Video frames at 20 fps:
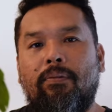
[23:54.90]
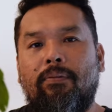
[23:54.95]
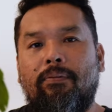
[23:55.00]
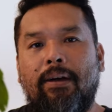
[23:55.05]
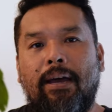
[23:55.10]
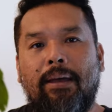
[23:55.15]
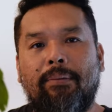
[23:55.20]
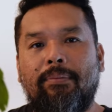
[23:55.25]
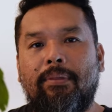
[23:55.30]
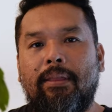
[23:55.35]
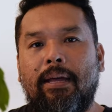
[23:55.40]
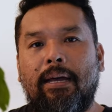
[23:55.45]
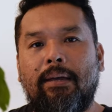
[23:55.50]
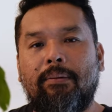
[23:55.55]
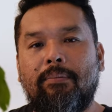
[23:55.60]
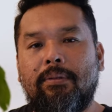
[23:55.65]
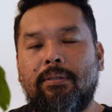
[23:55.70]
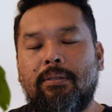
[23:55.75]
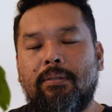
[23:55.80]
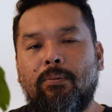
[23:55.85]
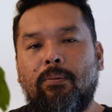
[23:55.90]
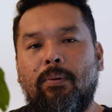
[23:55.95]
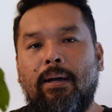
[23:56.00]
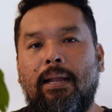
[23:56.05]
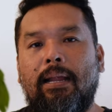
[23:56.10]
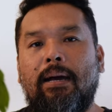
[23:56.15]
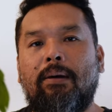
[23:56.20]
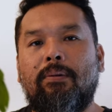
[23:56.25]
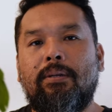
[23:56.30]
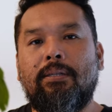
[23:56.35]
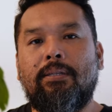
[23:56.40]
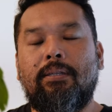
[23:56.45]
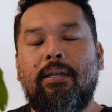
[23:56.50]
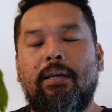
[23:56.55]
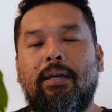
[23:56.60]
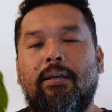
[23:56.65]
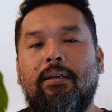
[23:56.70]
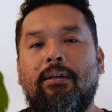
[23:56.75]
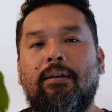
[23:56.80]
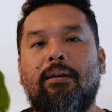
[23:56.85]
or 5 times while I was
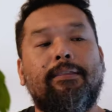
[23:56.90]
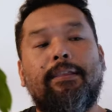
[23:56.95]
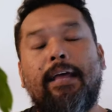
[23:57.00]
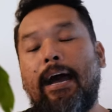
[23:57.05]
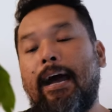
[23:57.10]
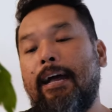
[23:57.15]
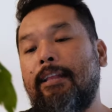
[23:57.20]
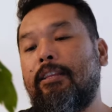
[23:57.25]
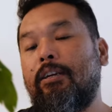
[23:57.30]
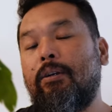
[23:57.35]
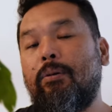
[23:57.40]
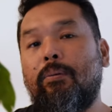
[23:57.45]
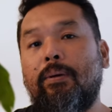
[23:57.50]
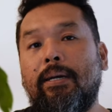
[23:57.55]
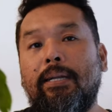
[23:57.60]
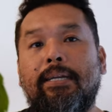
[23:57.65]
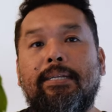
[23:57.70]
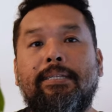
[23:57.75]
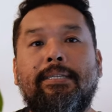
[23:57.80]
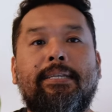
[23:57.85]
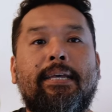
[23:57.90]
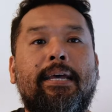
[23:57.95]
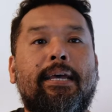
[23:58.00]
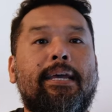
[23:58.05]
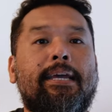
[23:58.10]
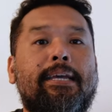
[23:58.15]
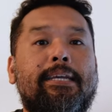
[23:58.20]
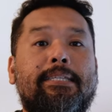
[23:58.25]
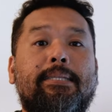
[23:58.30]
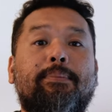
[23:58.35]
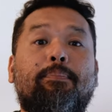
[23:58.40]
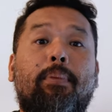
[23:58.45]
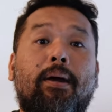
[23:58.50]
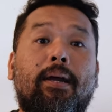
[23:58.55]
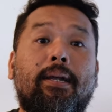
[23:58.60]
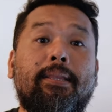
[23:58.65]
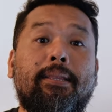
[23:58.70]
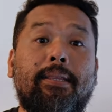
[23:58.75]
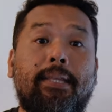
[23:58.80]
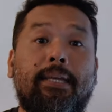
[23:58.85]
there. The other one is
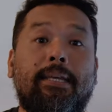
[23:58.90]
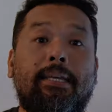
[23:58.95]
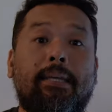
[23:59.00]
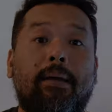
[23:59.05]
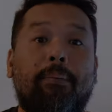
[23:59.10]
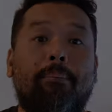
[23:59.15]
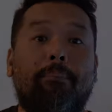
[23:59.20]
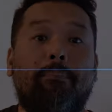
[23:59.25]
Spartia